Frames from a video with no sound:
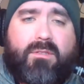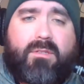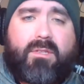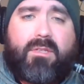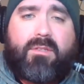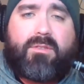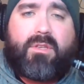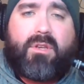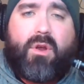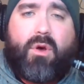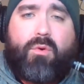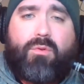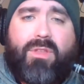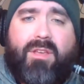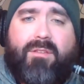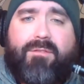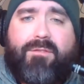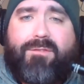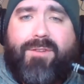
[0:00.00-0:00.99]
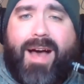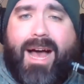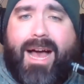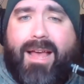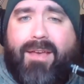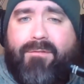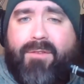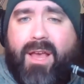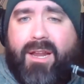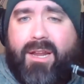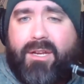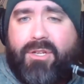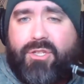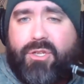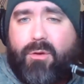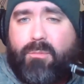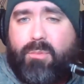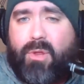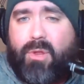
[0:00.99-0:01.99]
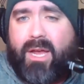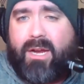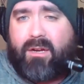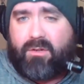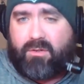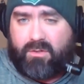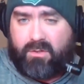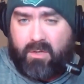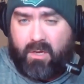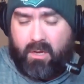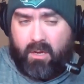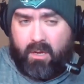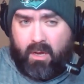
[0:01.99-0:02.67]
season, only 5 NHL players